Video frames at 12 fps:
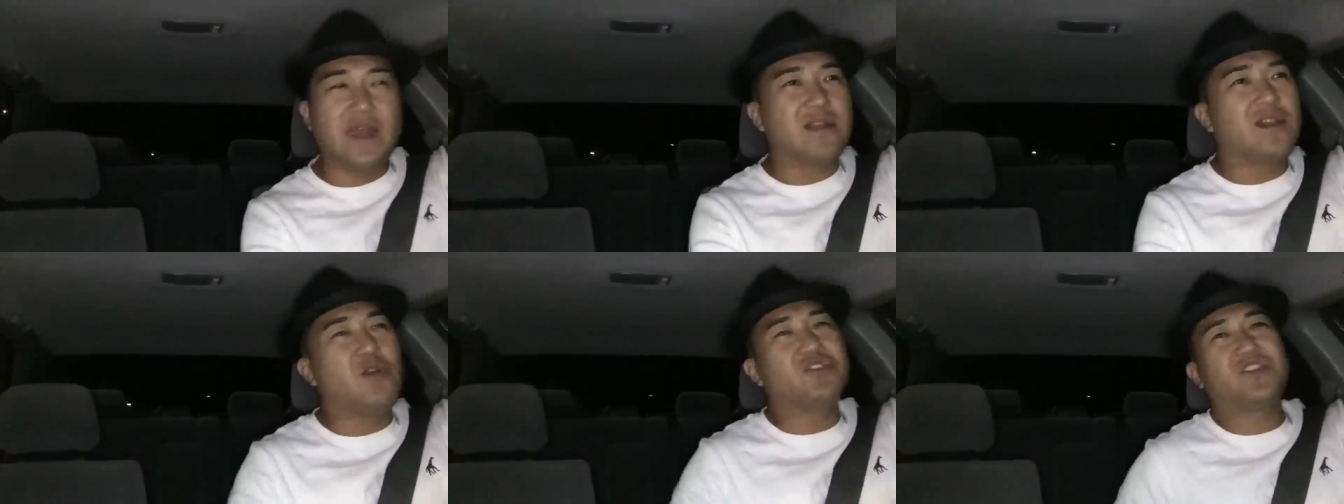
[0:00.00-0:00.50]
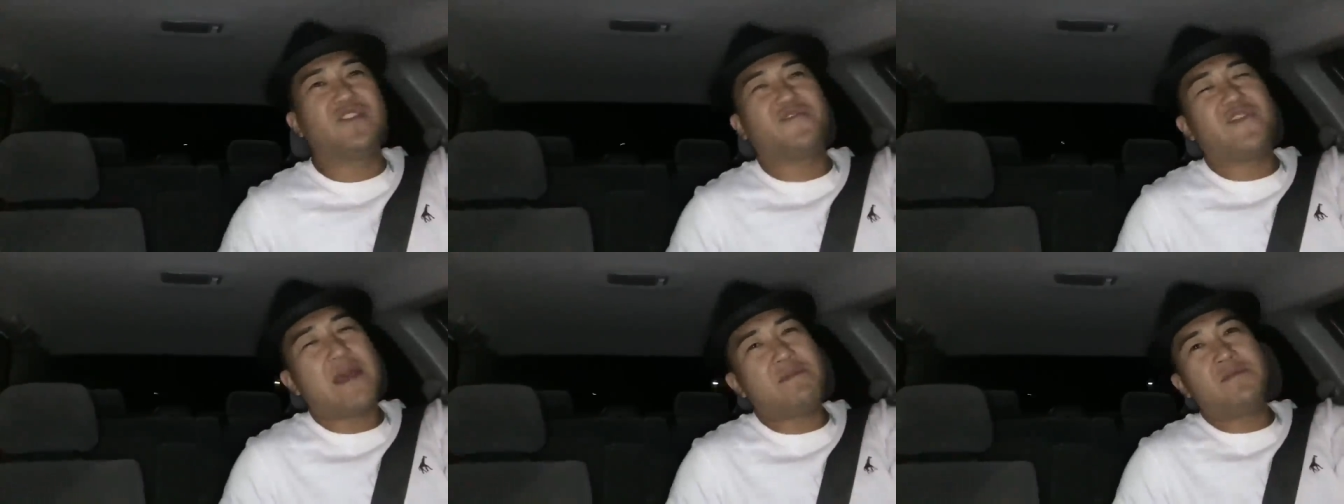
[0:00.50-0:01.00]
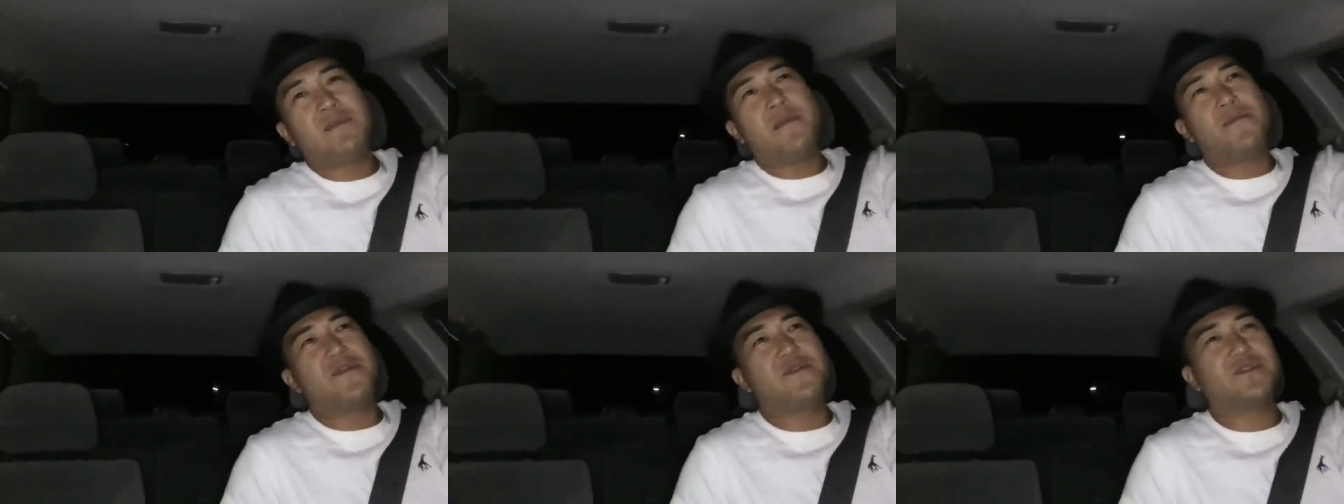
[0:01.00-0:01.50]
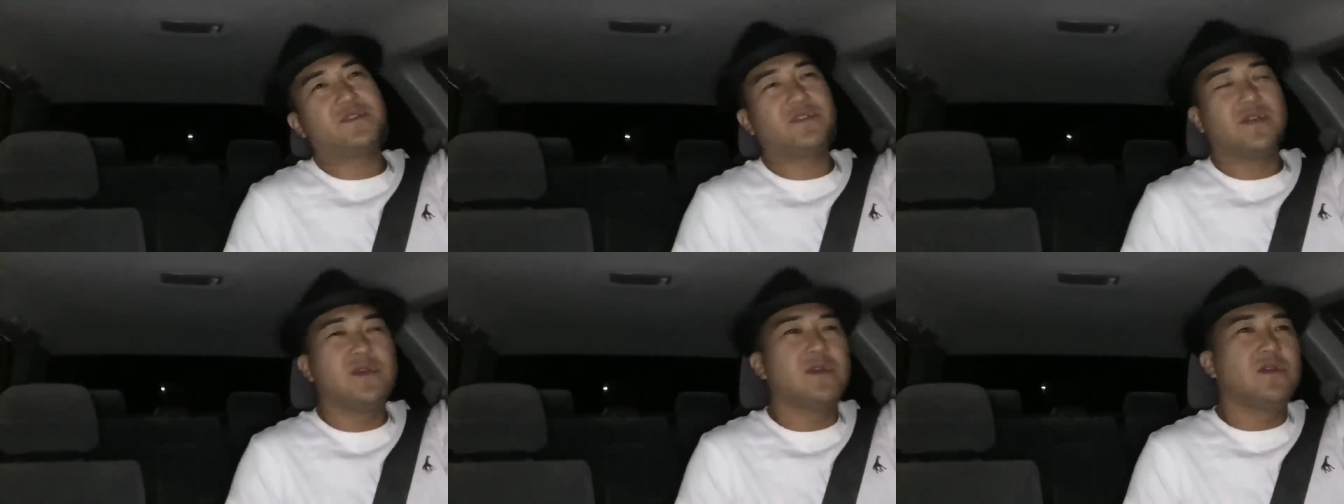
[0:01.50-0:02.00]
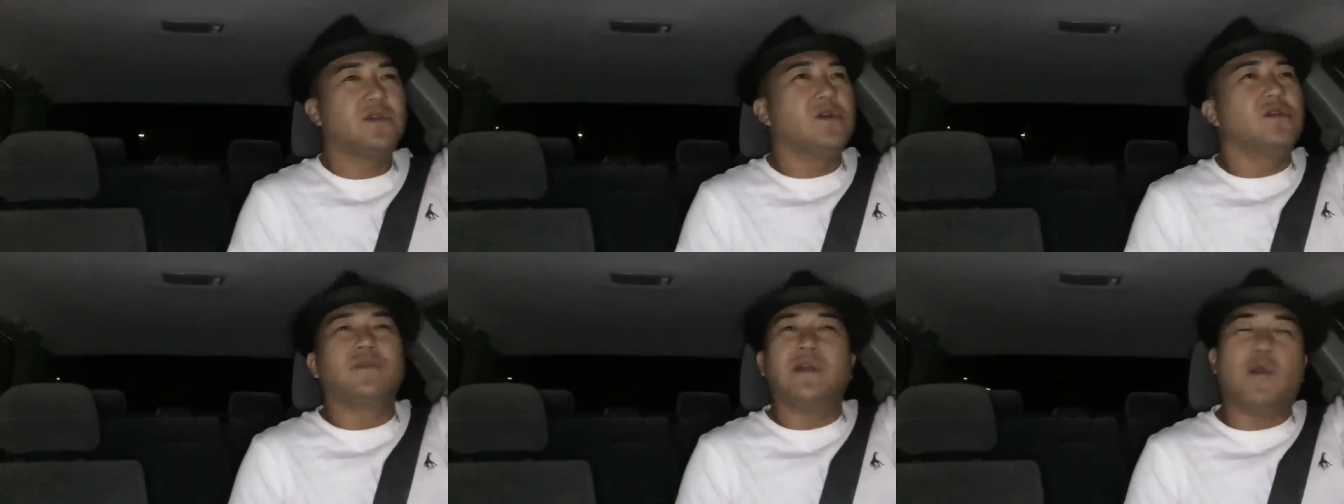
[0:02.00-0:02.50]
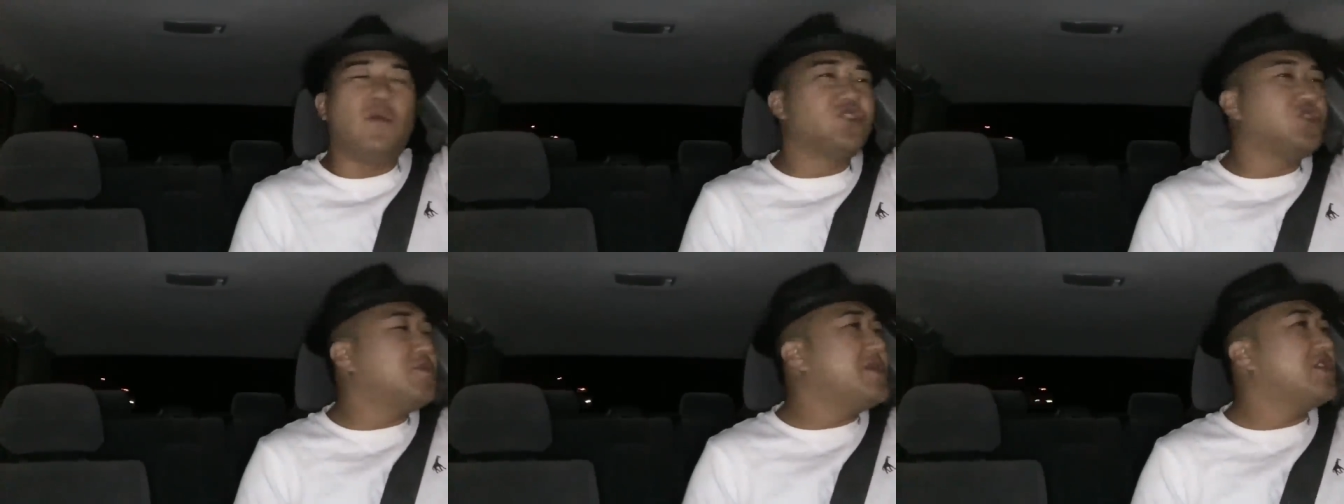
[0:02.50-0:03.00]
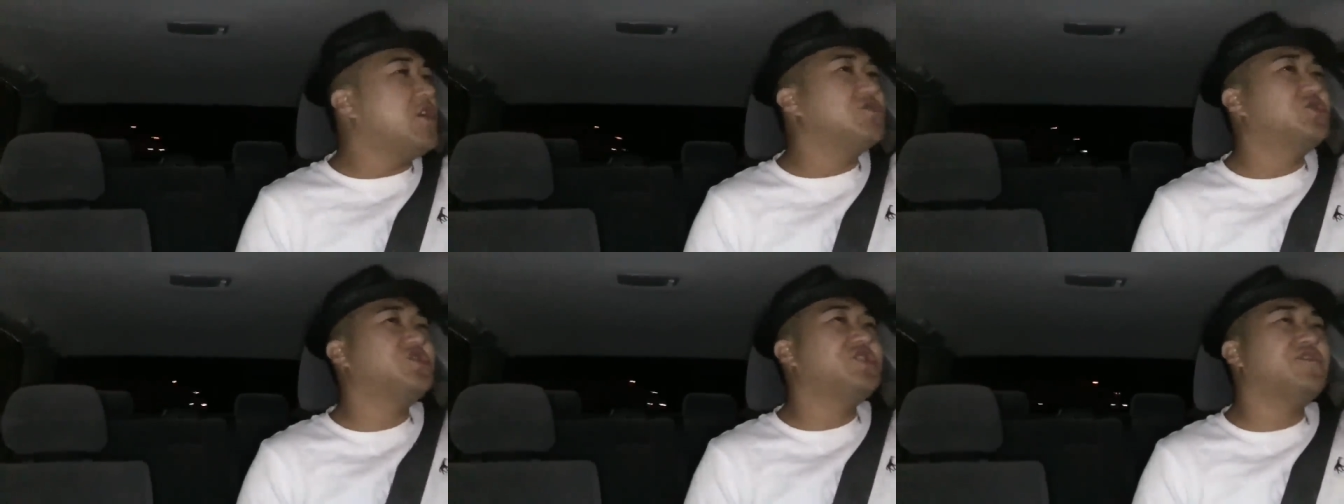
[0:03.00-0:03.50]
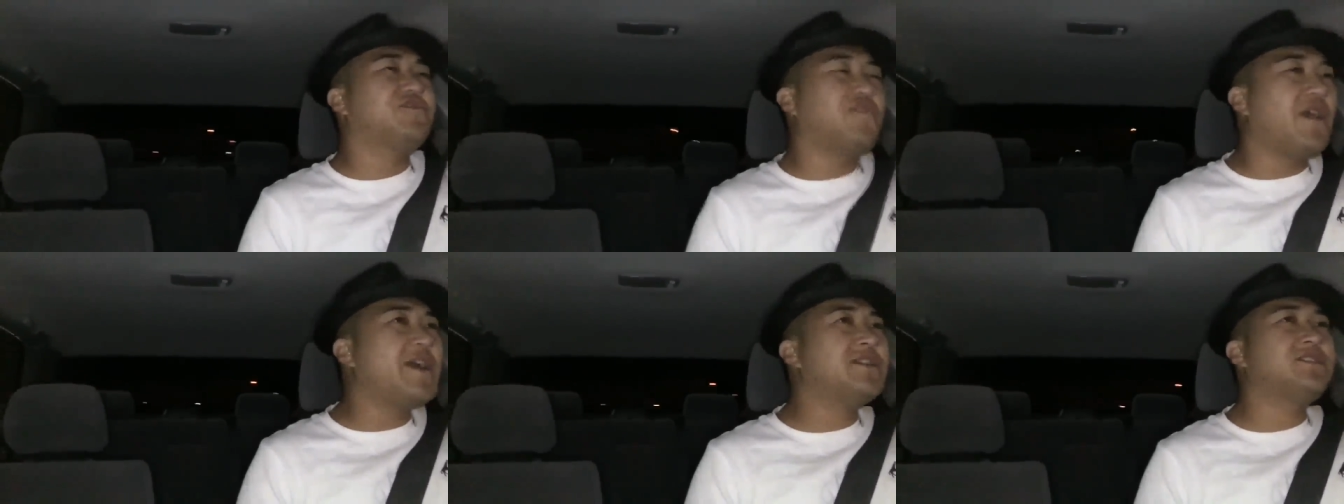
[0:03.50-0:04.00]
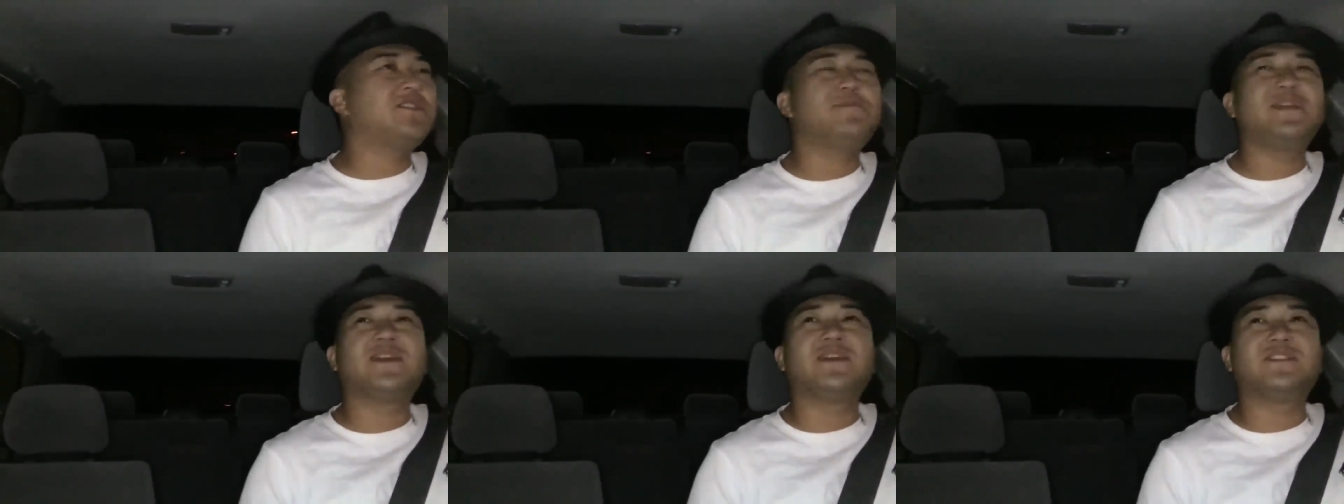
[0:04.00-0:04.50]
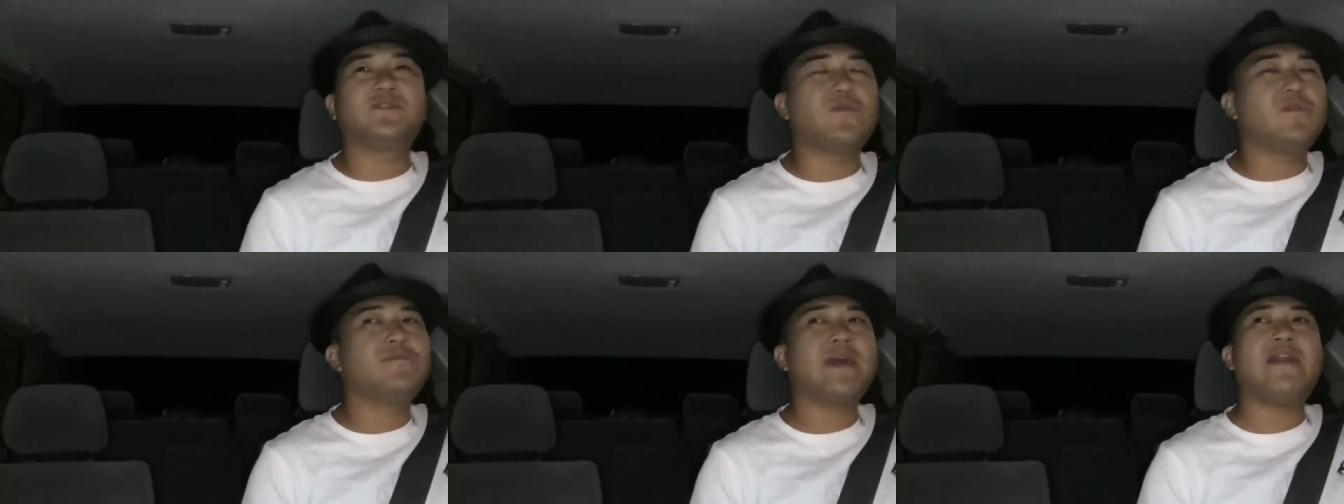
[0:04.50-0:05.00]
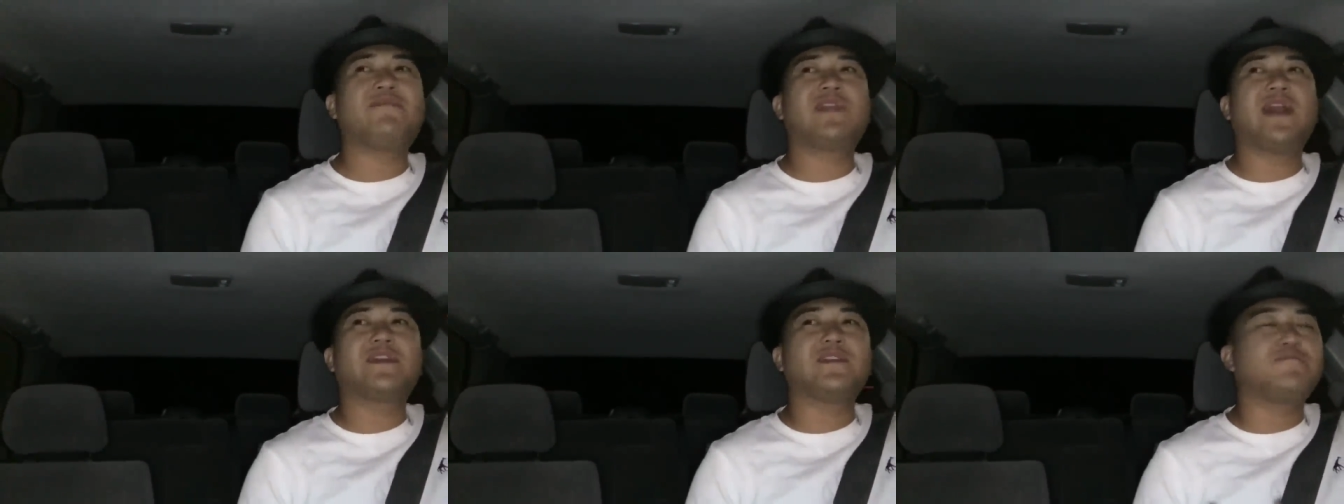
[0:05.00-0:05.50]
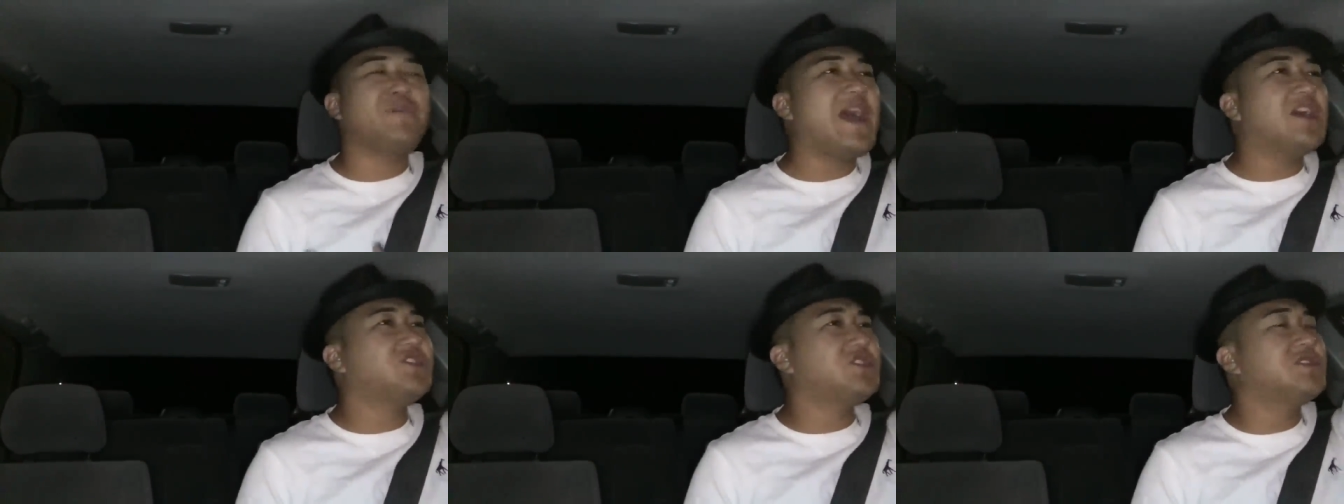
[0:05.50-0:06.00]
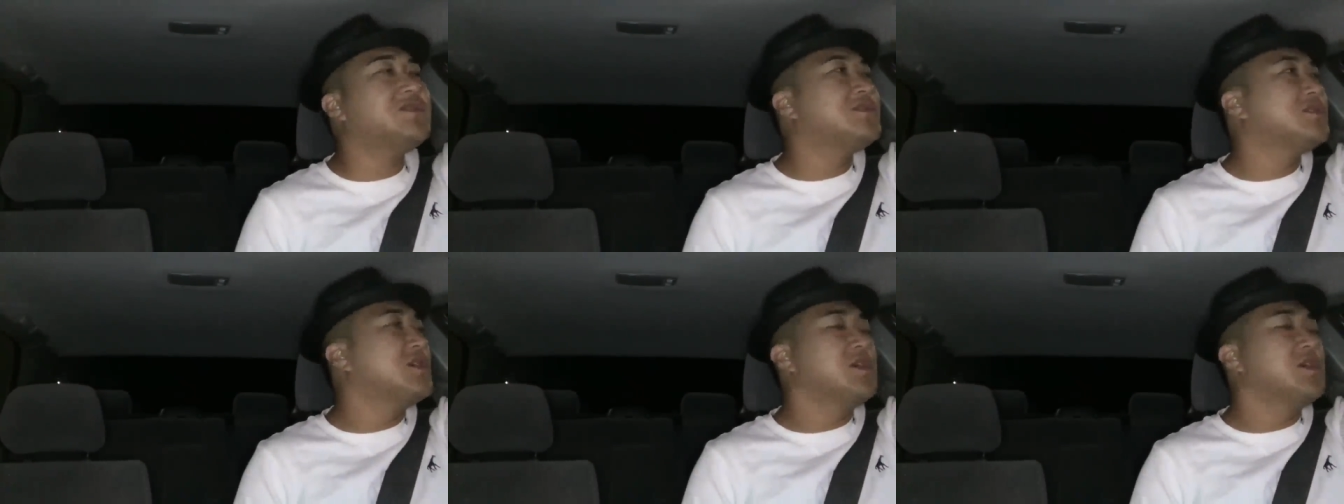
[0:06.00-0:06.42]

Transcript: getting closer to family members. I want you to be closer to your friends and be good to them, have a lot of compassion.